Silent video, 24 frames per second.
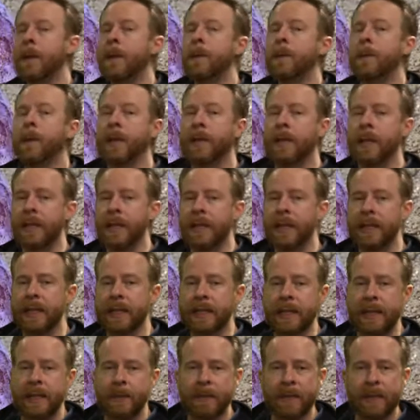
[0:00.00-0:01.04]
When the
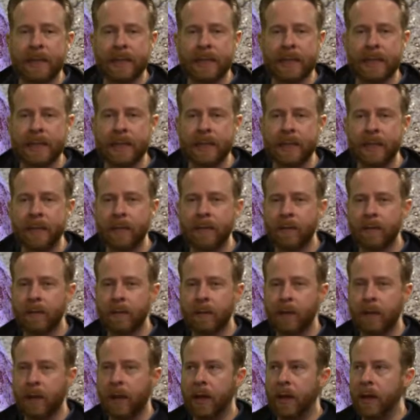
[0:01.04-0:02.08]
deep sea
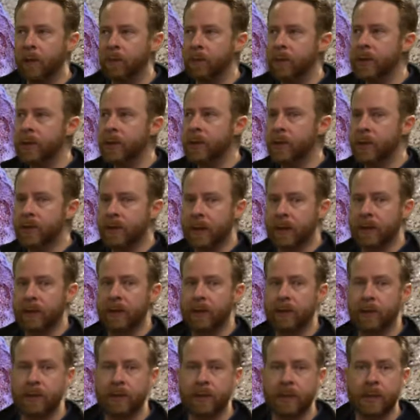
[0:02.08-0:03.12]
uh, research
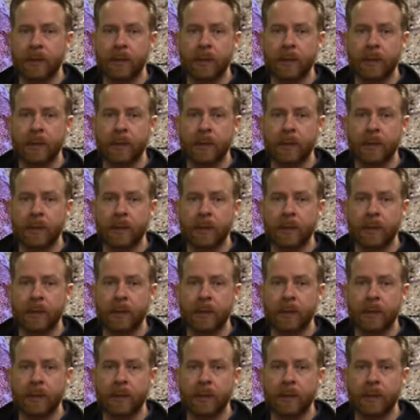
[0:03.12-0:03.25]
vessel,